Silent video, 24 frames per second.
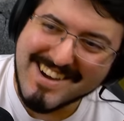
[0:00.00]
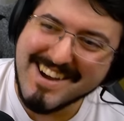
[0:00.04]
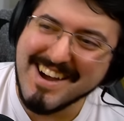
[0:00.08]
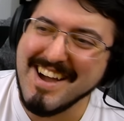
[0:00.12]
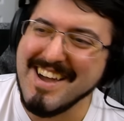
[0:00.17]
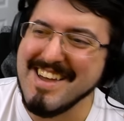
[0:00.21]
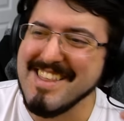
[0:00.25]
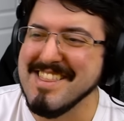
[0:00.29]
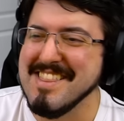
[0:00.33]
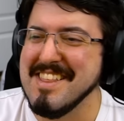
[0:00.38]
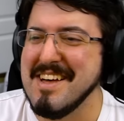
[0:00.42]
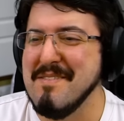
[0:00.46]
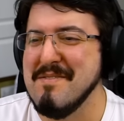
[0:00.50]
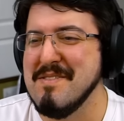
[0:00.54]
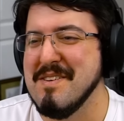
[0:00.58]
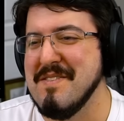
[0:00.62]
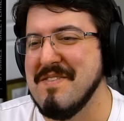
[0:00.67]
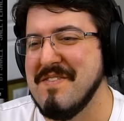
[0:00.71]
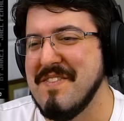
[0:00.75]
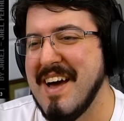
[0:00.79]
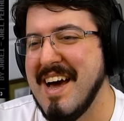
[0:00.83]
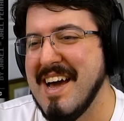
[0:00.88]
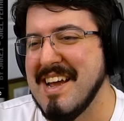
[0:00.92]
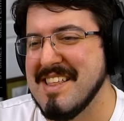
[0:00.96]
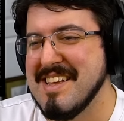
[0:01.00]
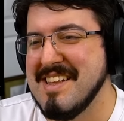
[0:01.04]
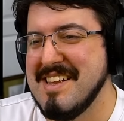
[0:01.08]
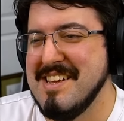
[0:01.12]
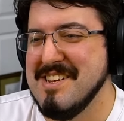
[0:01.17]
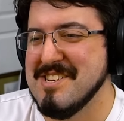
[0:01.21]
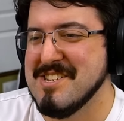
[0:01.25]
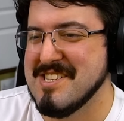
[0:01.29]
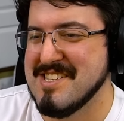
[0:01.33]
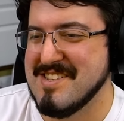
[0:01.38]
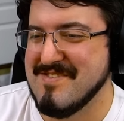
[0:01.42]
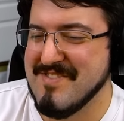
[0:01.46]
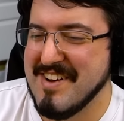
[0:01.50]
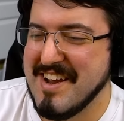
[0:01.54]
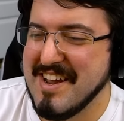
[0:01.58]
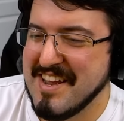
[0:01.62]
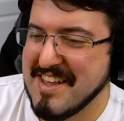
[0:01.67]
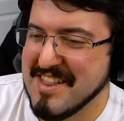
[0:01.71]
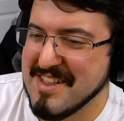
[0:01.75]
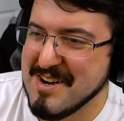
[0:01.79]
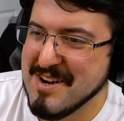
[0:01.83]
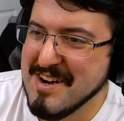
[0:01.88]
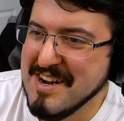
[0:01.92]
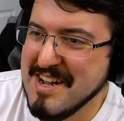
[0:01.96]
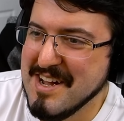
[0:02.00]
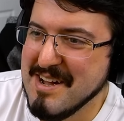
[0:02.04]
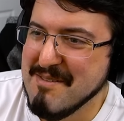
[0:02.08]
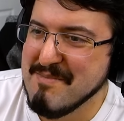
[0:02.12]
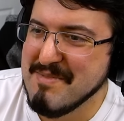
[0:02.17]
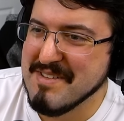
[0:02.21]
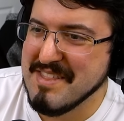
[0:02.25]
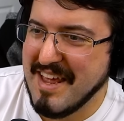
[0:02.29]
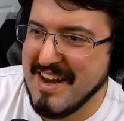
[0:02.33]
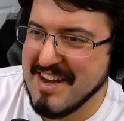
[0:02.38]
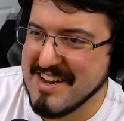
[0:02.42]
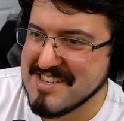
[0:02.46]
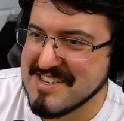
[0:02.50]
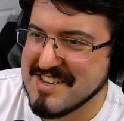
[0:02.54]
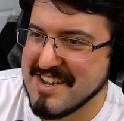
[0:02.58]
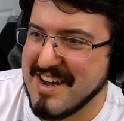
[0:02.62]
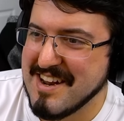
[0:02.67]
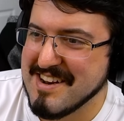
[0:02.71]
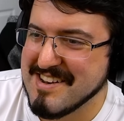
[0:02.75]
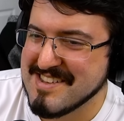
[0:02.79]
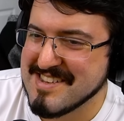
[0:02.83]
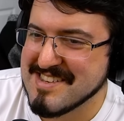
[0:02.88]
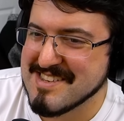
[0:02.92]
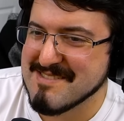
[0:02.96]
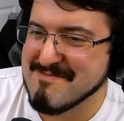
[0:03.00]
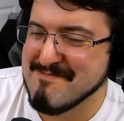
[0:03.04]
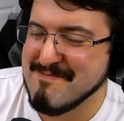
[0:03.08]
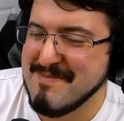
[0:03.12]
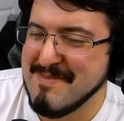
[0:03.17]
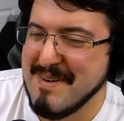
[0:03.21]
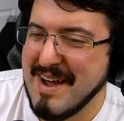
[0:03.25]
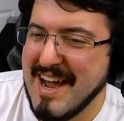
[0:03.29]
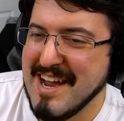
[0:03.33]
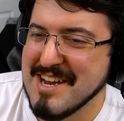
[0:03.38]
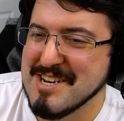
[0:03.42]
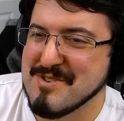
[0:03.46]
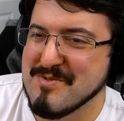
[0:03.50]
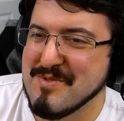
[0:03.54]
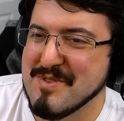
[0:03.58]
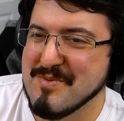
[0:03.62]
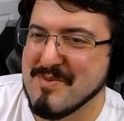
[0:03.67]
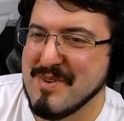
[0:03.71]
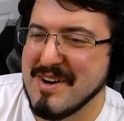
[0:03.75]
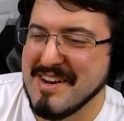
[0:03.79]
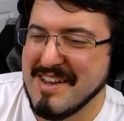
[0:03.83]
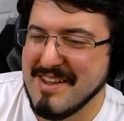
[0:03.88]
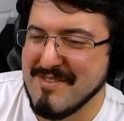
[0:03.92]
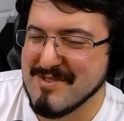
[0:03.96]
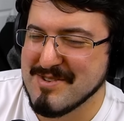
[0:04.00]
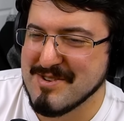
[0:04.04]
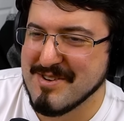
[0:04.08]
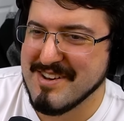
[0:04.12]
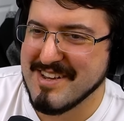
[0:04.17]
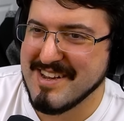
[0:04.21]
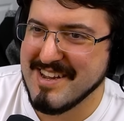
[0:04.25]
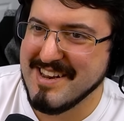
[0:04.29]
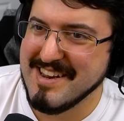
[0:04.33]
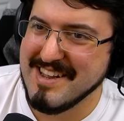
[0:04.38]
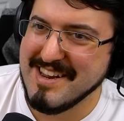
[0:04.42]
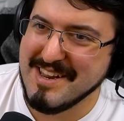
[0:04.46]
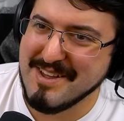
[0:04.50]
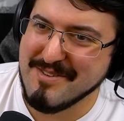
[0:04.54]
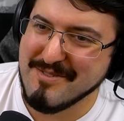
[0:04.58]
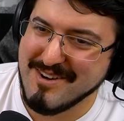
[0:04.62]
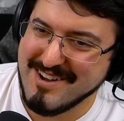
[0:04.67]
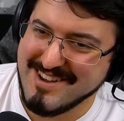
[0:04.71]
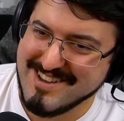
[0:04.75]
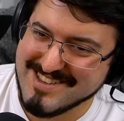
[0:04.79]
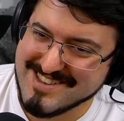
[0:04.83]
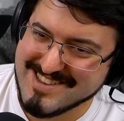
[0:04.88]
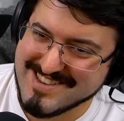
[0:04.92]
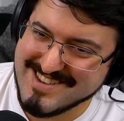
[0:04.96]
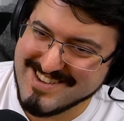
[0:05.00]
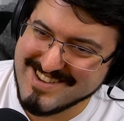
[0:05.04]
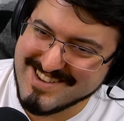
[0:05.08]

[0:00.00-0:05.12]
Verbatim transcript: I love the fact that he's just regular, but they just got smashed with what he was going to get, anyways.